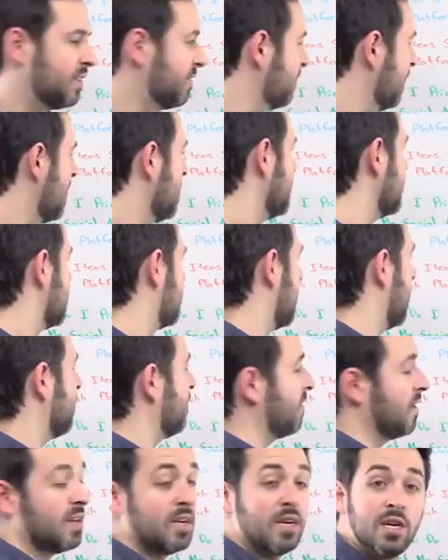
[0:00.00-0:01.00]
and family
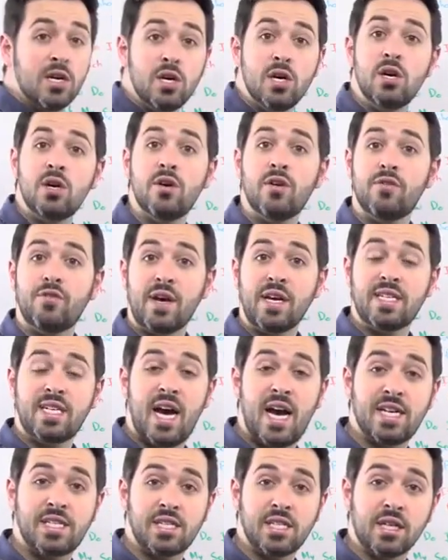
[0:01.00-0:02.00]
stuff.
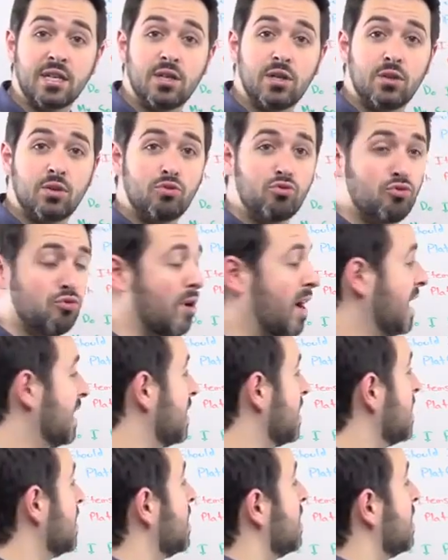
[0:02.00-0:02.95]
Fantastic, great.